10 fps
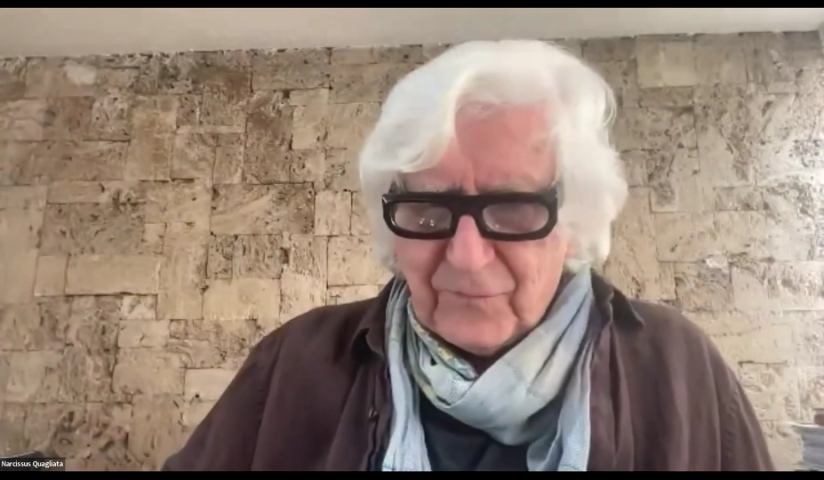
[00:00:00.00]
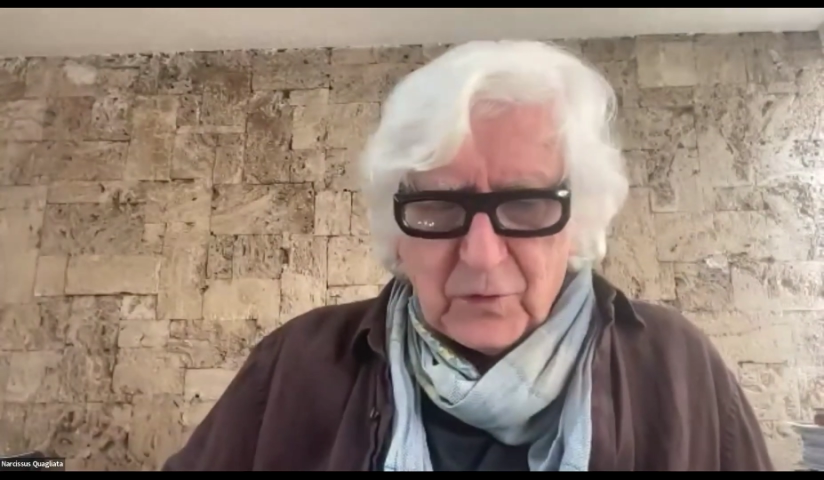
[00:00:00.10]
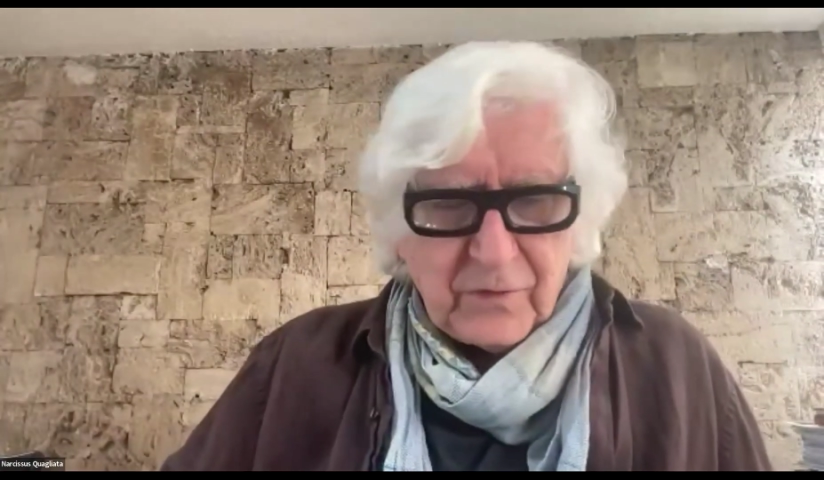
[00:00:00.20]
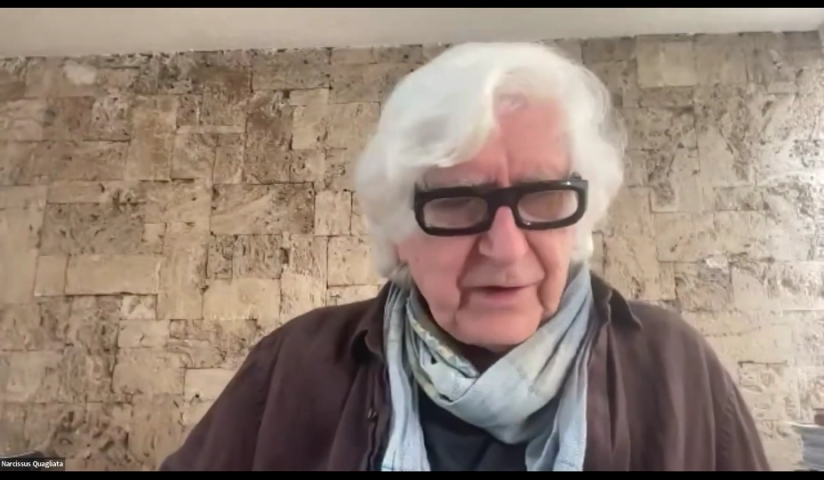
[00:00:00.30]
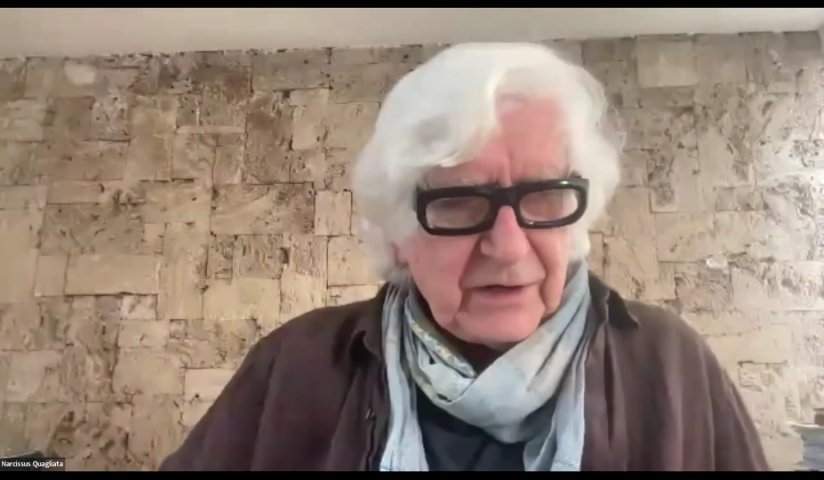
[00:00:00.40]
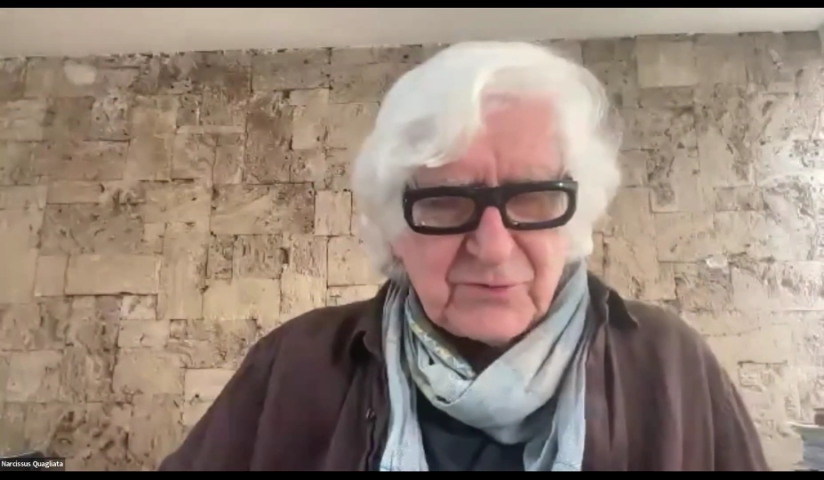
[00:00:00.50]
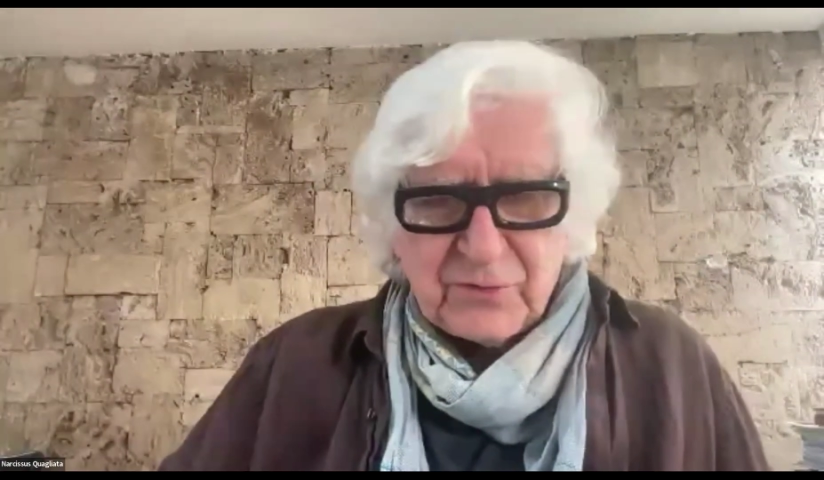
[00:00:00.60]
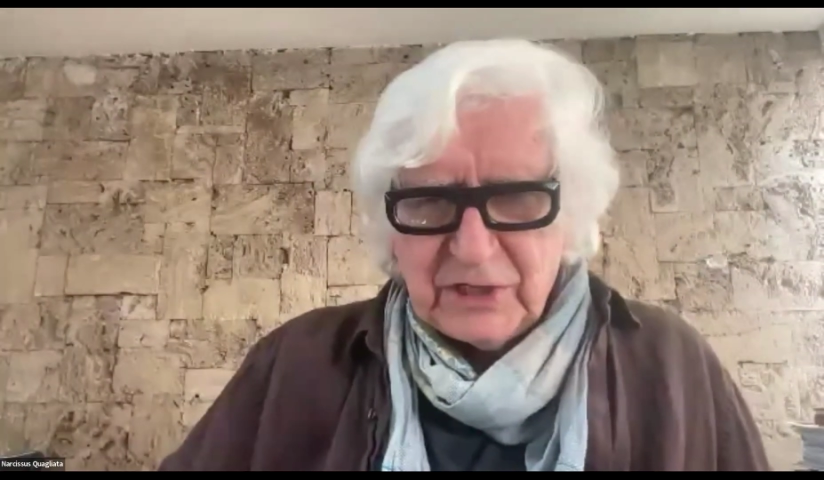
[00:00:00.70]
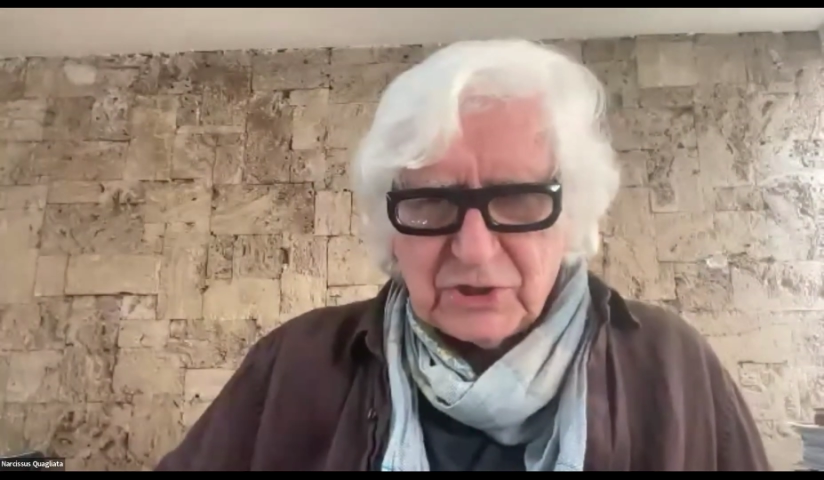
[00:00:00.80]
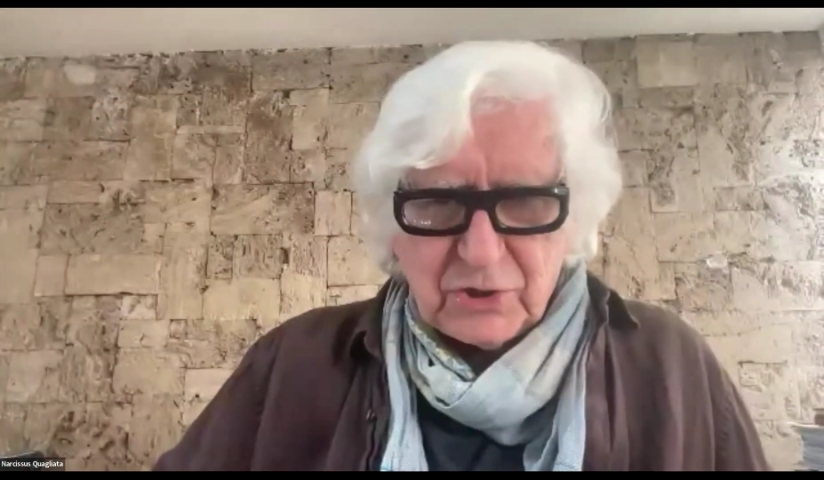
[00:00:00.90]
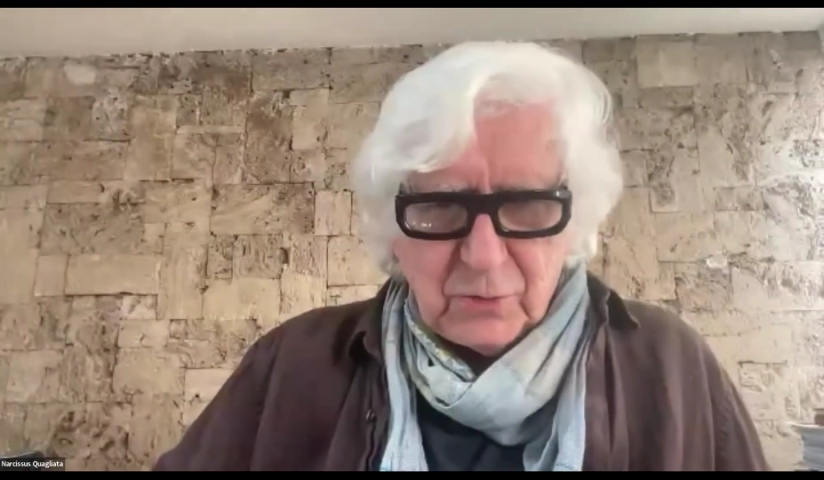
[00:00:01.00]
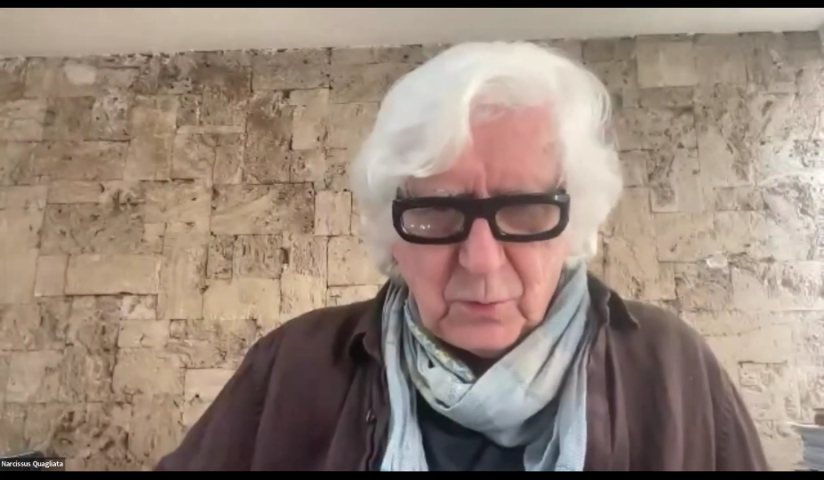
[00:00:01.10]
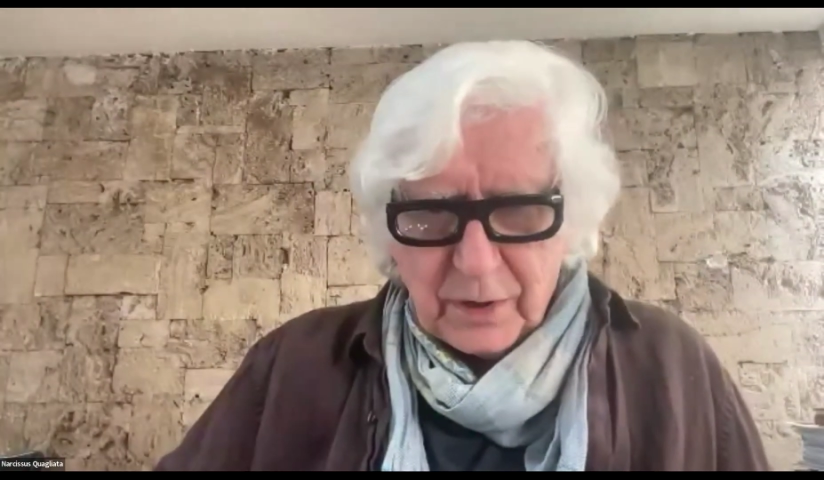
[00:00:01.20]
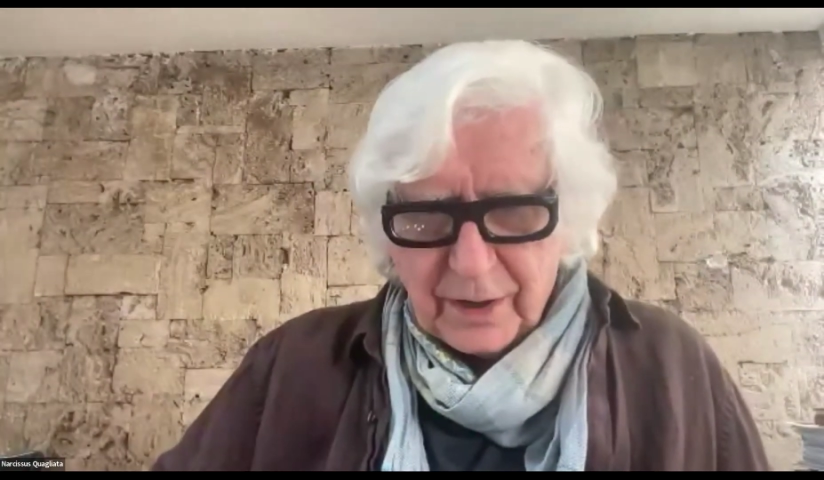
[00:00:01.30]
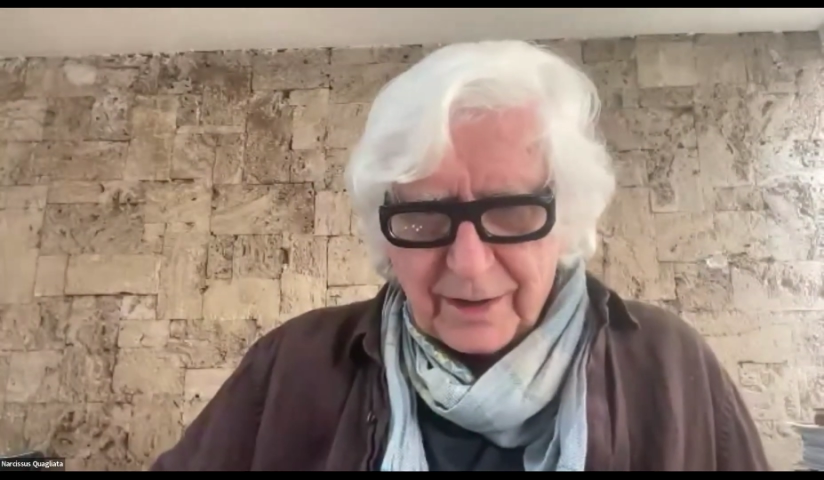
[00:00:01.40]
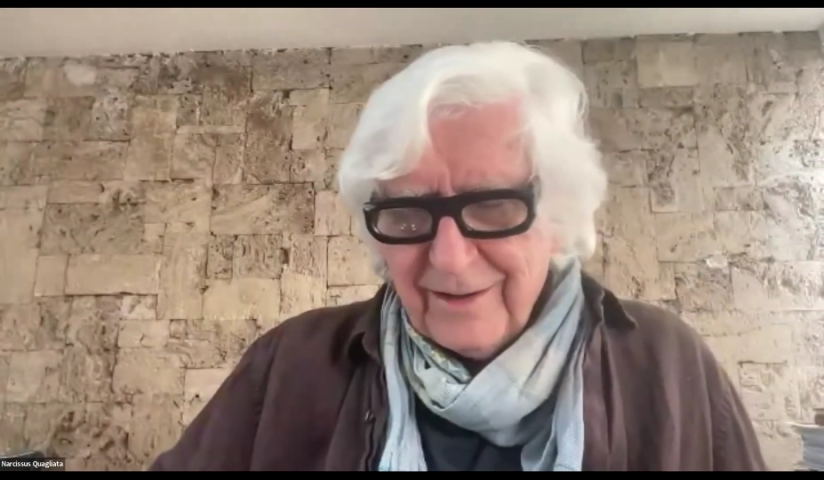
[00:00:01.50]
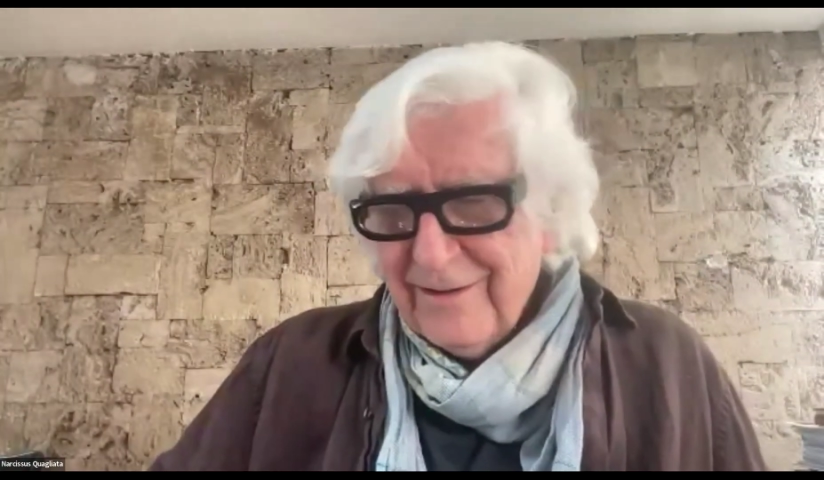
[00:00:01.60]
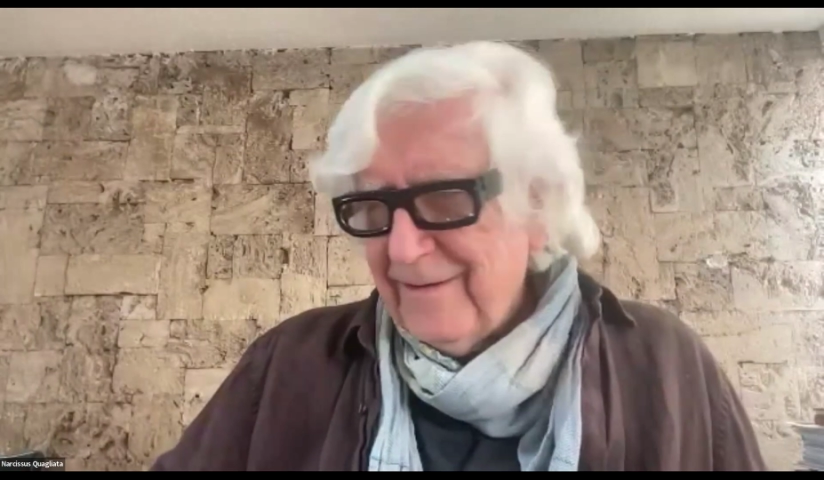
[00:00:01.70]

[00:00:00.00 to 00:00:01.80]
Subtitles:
for their traditional work.